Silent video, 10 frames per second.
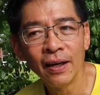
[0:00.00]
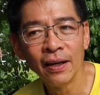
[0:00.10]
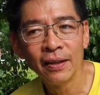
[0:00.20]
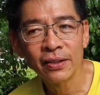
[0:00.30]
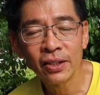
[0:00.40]

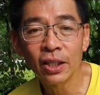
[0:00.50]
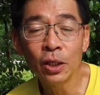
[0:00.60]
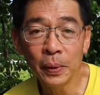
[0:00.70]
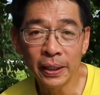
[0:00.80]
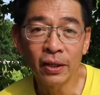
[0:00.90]
Certainly we
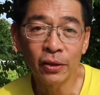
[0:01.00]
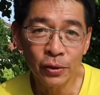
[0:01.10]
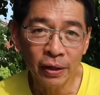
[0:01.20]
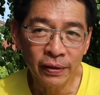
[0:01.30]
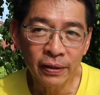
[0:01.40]
cannot
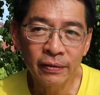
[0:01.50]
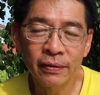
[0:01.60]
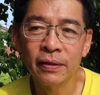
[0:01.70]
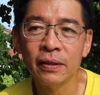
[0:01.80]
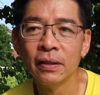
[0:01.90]
travel,
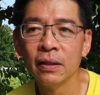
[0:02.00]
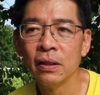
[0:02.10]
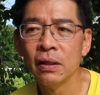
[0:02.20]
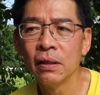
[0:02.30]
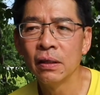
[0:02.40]

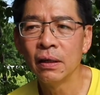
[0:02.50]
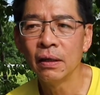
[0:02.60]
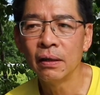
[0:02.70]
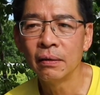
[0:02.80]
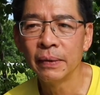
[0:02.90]

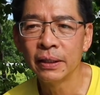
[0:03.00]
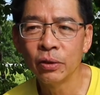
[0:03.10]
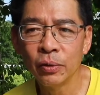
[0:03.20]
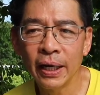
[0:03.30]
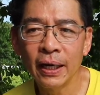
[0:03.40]
but the
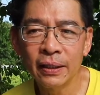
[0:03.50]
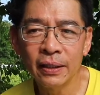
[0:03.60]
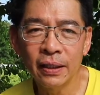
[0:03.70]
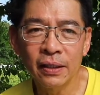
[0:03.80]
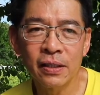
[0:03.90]
reality
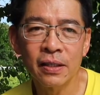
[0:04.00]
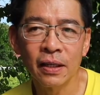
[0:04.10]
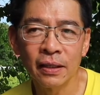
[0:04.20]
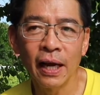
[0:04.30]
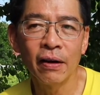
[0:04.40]
is
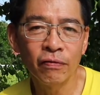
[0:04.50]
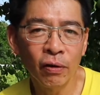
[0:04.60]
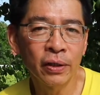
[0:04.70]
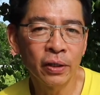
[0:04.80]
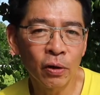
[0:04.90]
there are
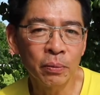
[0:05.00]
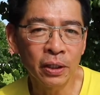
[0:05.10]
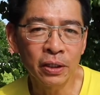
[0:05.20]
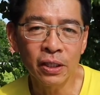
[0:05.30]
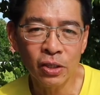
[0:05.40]
foreign
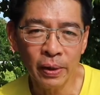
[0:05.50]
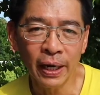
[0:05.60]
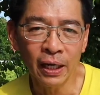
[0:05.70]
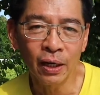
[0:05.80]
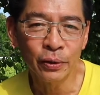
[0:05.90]
communities right at
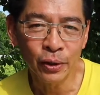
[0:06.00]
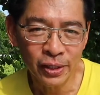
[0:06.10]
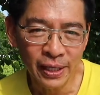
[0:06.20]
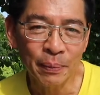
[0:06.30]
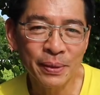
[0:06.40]
our
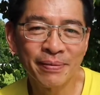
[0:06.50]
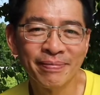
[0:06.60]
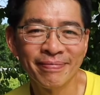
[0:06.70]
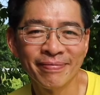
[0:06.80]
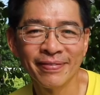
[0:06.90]
doorsteps.
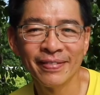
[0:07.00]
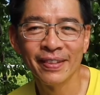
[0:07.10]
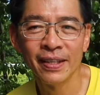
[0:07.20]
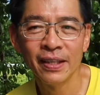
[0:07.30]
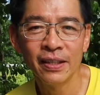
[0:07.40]

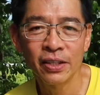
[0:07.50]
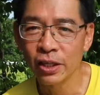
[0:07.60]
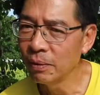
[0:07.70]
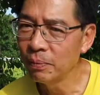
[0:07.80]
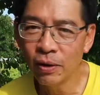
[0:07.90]

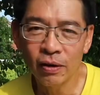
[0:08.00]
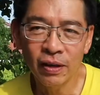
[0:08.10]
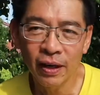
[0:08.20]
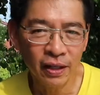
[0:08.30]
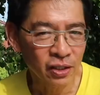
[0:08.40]
Singapore
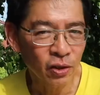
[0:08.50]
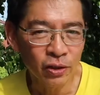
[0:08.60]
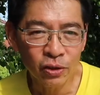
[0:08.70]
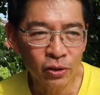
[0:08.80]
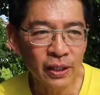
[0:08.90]
has gone
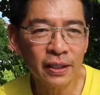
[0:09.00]
through it.